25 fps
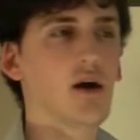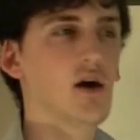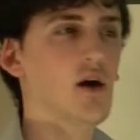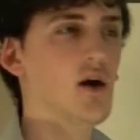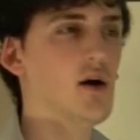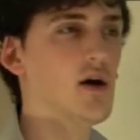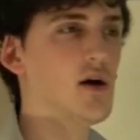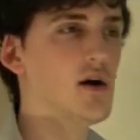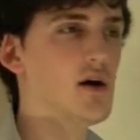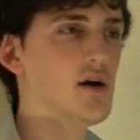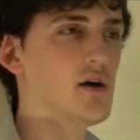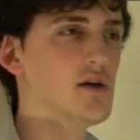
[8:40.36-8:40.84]

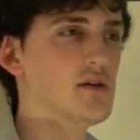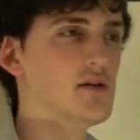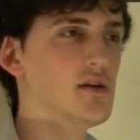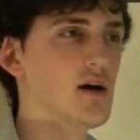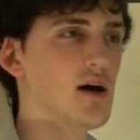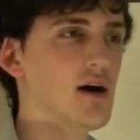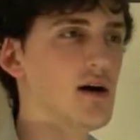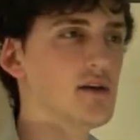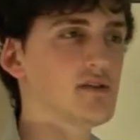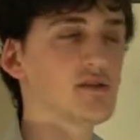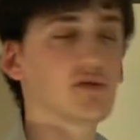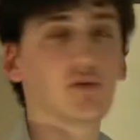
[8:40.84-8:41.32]
on
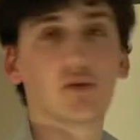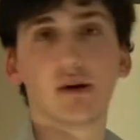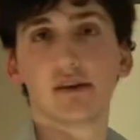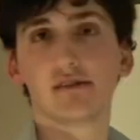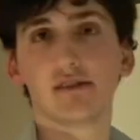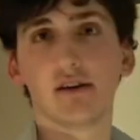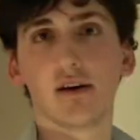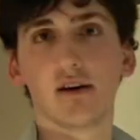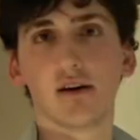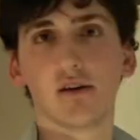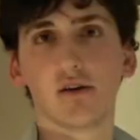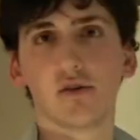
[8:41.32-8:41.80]

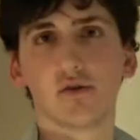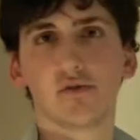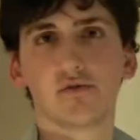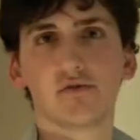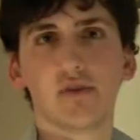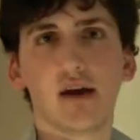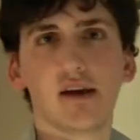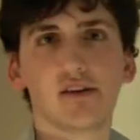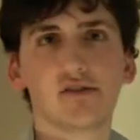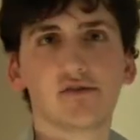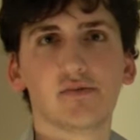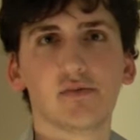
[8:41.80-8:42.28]
Twitter or
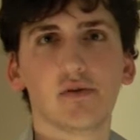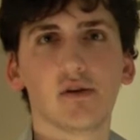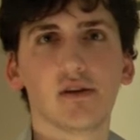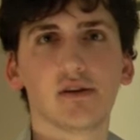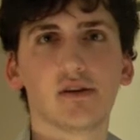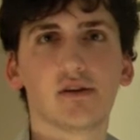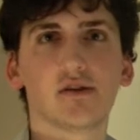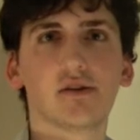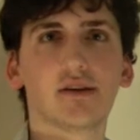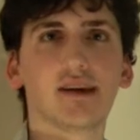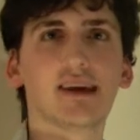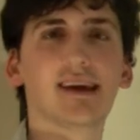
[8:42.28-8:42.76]
Facebook.
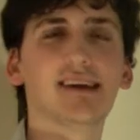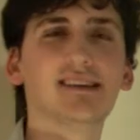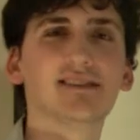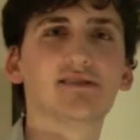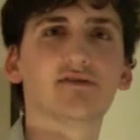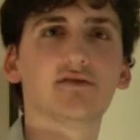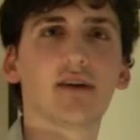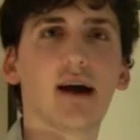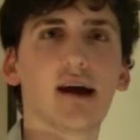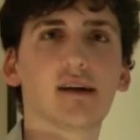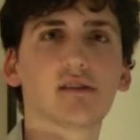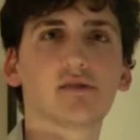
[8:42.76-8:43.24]
You can
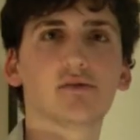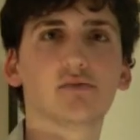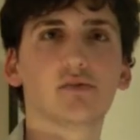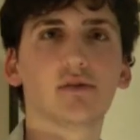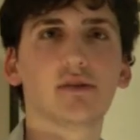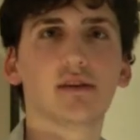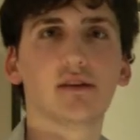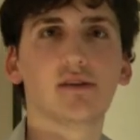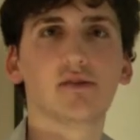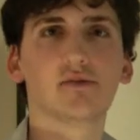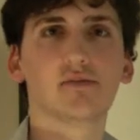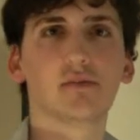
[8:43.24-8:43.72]
interact
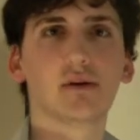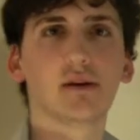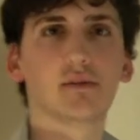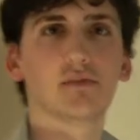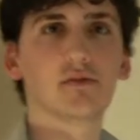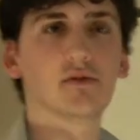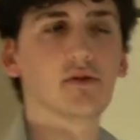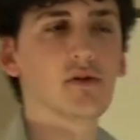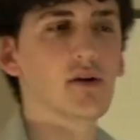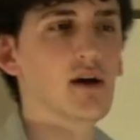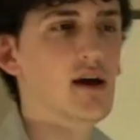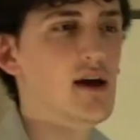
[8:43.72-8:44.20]
with these
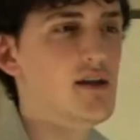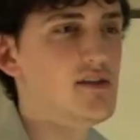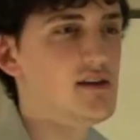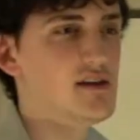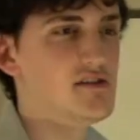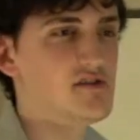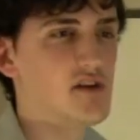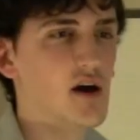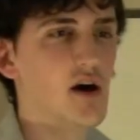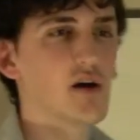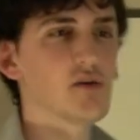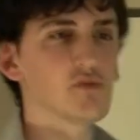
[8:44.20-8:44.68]
people.
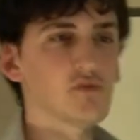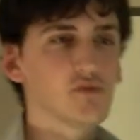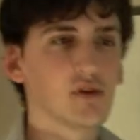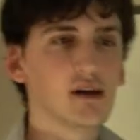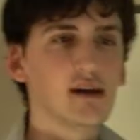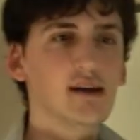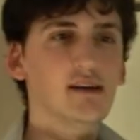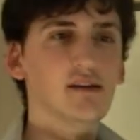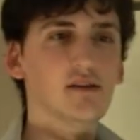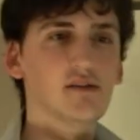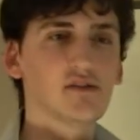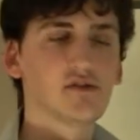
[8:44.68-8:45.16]
These aren't
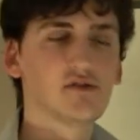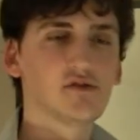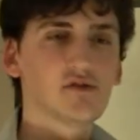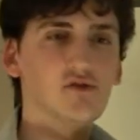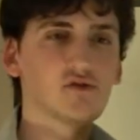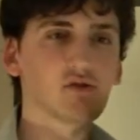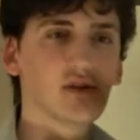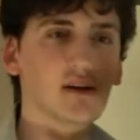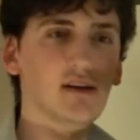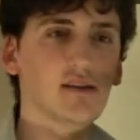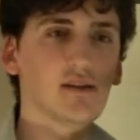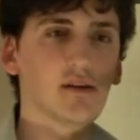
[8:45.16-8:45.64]
readers.
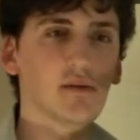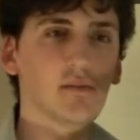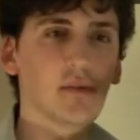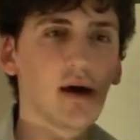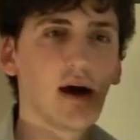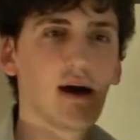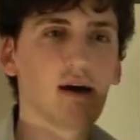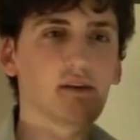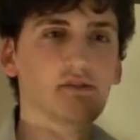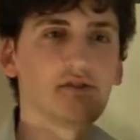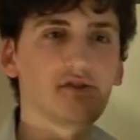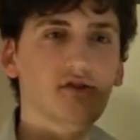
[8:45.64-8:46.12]
Treat them
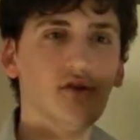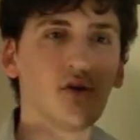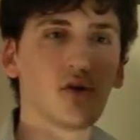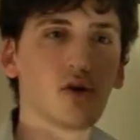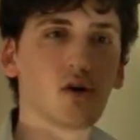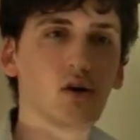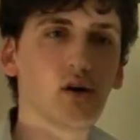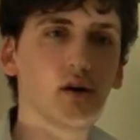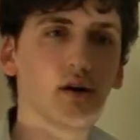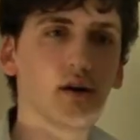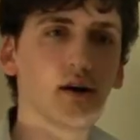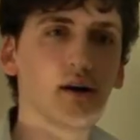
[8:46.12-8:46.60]
as
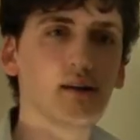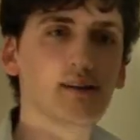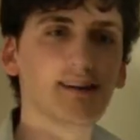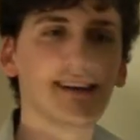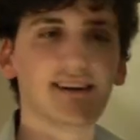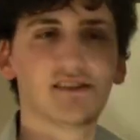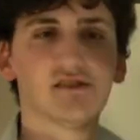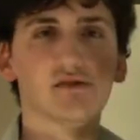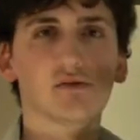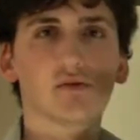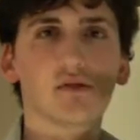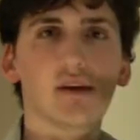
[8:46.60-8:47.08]
your
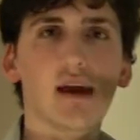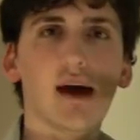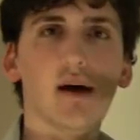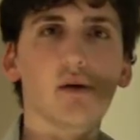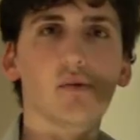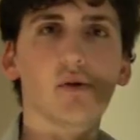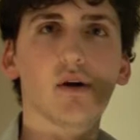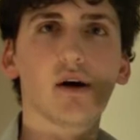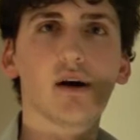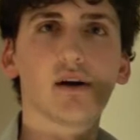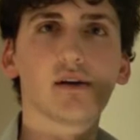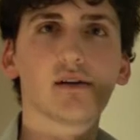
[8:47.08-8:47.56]
initial
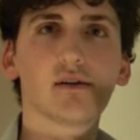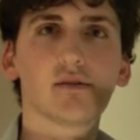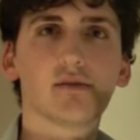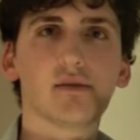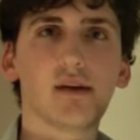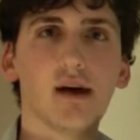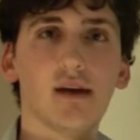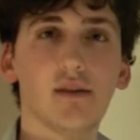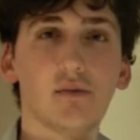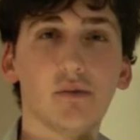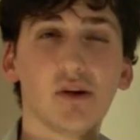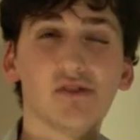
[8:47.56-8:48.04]
network.
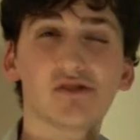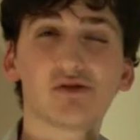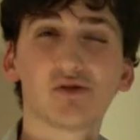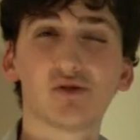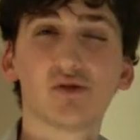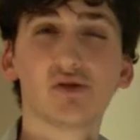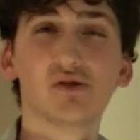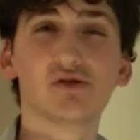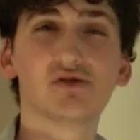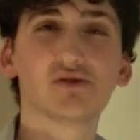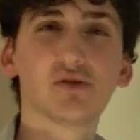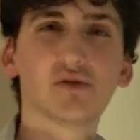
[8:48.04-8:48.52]
They're the most
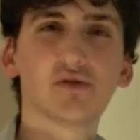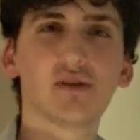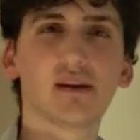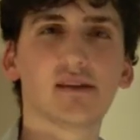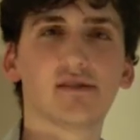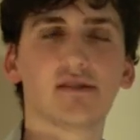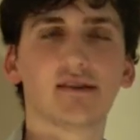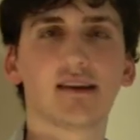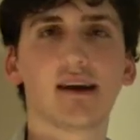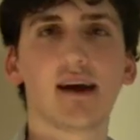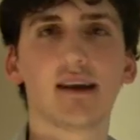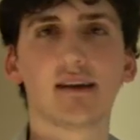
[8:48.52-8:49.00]
crucial
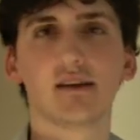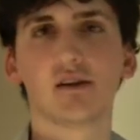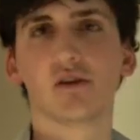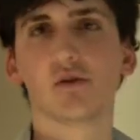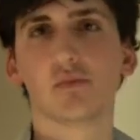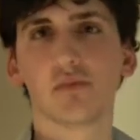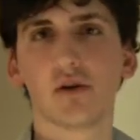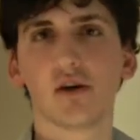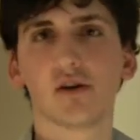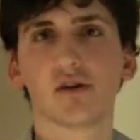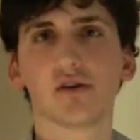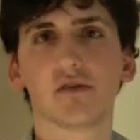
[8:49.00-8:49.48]
thing to getting your
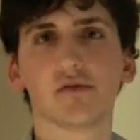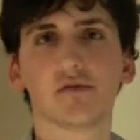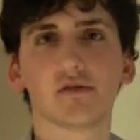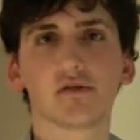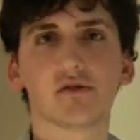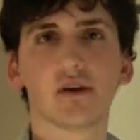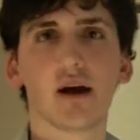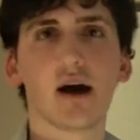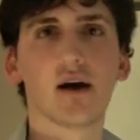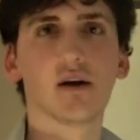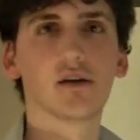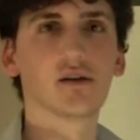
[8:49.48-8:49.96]
blog off the
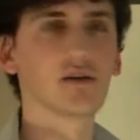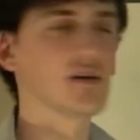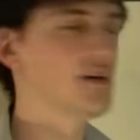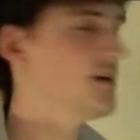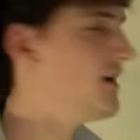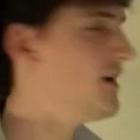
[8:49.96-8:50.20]
ground.